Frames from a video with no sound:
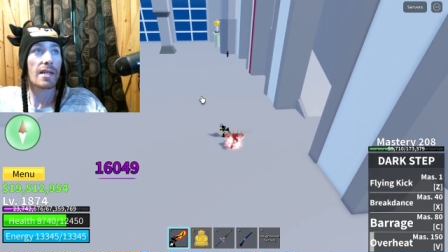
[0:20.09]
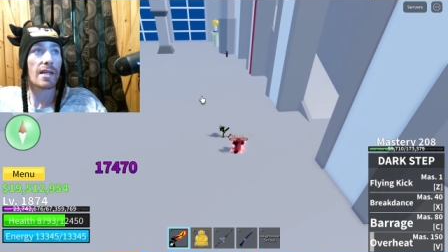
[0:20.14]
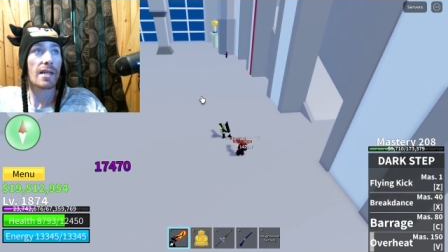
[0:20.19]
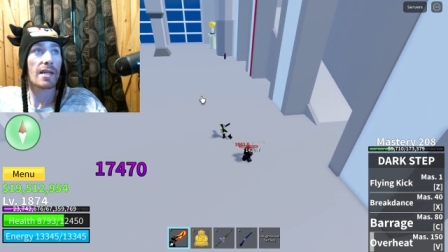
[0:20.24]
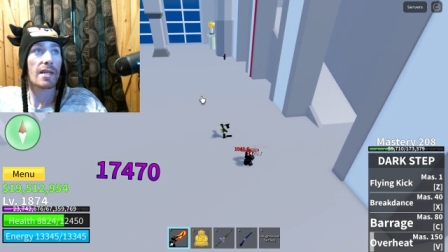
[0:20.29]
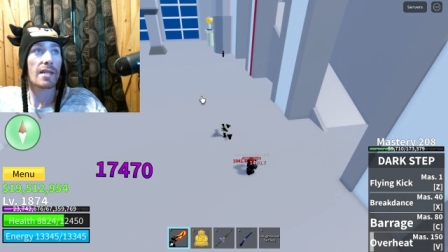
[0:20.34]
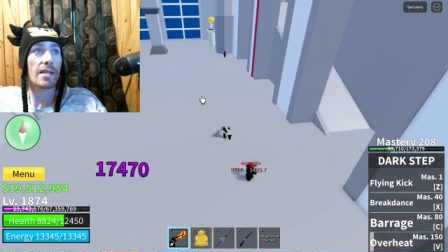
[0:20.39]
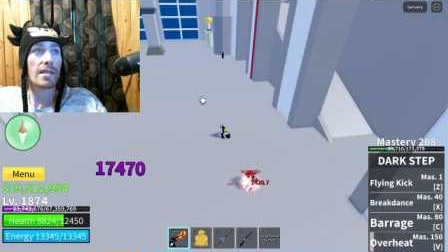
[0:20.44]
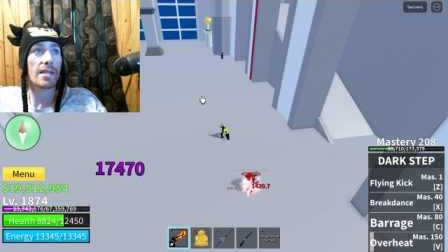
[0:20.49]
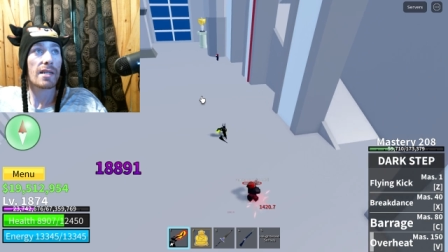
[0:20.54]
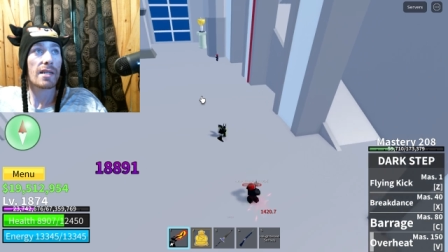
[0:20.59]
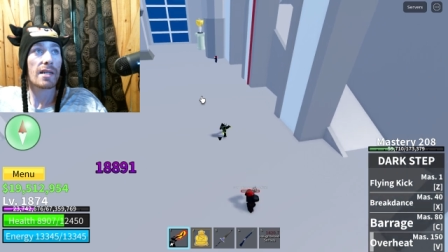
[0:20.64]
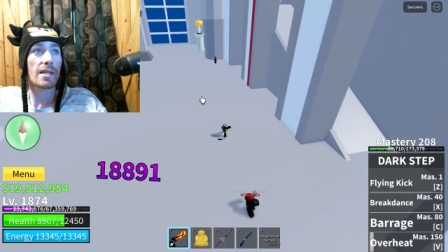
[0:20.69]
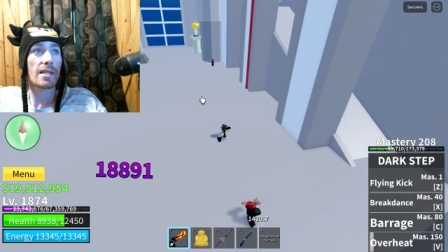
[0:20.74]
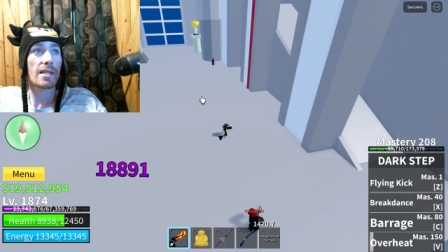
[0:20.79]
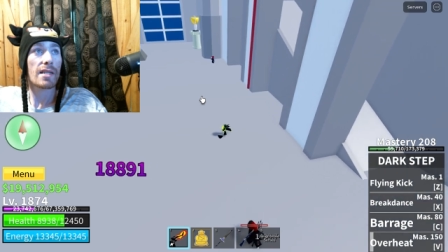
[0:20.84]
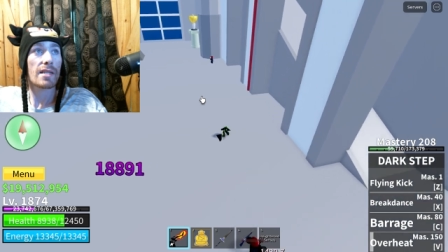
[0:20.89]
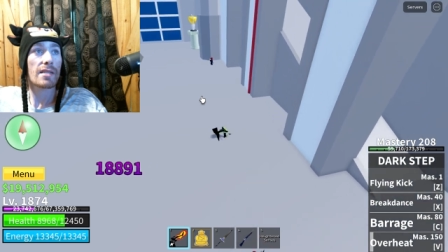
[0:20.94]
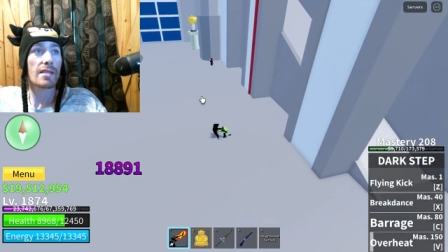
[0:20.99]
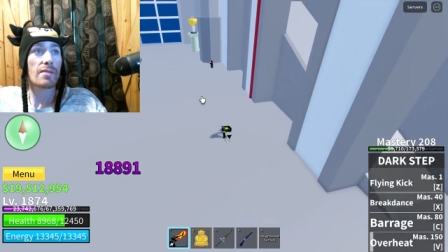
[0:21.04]
and uh,
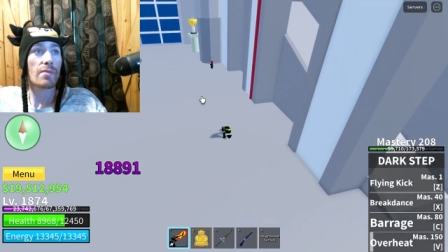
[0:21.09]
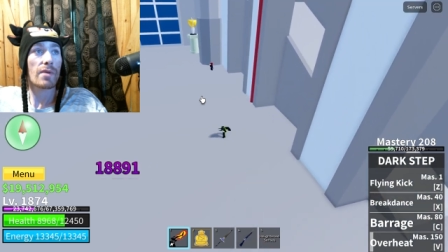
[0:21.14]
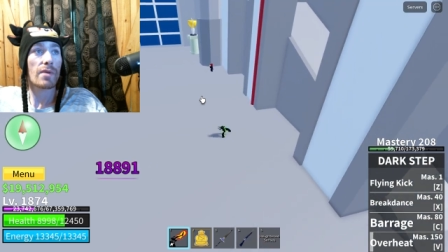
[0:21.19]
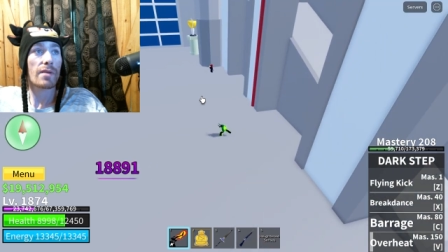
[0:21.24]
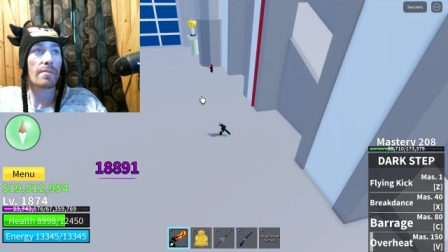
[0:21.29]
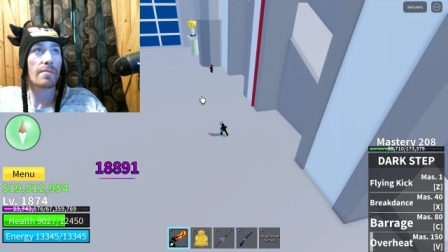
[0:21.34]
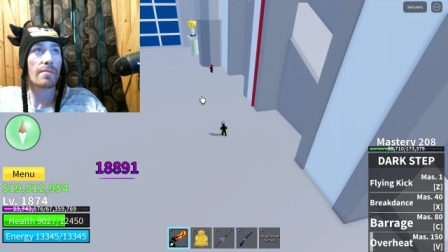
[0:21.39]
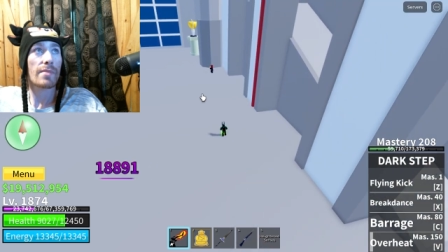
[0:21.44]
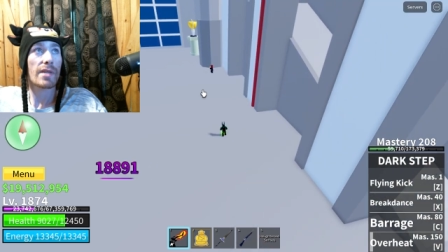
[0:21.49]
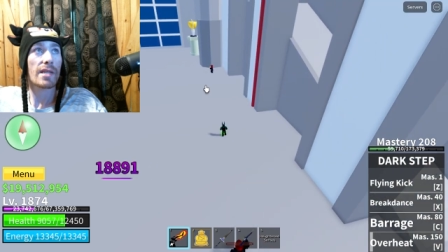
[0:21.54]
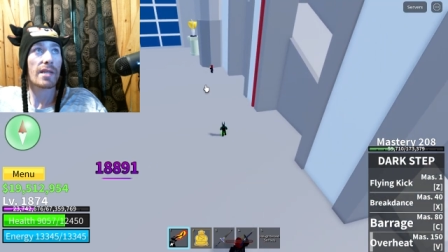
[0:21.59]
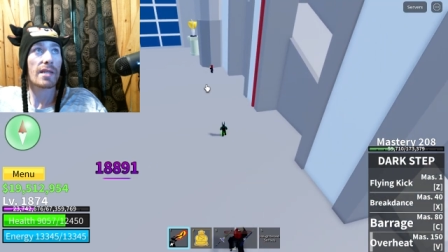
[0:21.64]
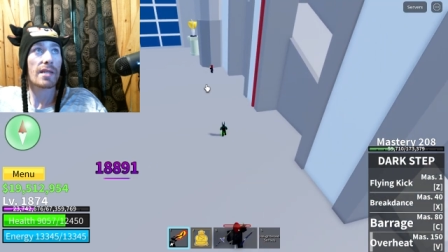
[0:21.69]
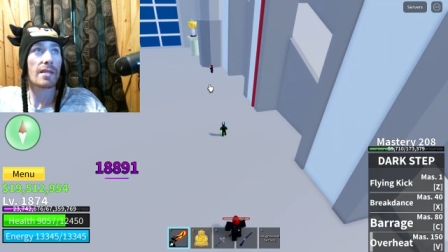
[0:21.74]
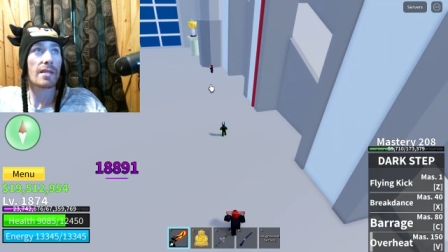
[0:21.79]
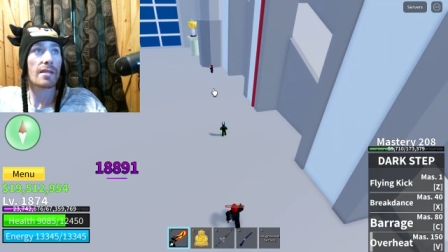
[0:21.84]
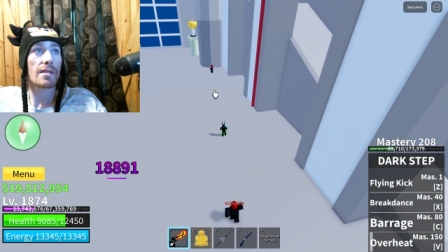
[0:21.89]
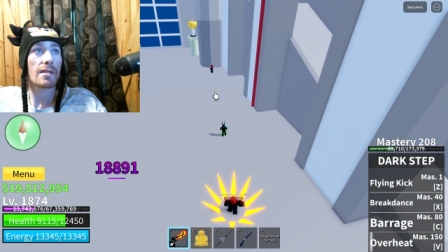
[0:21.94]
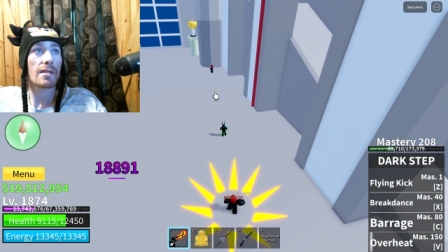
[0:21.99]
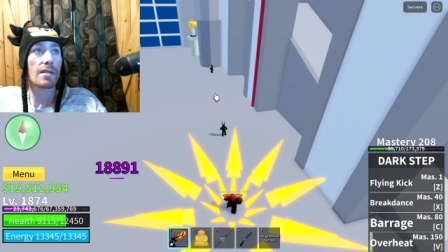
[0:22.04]
that's one big,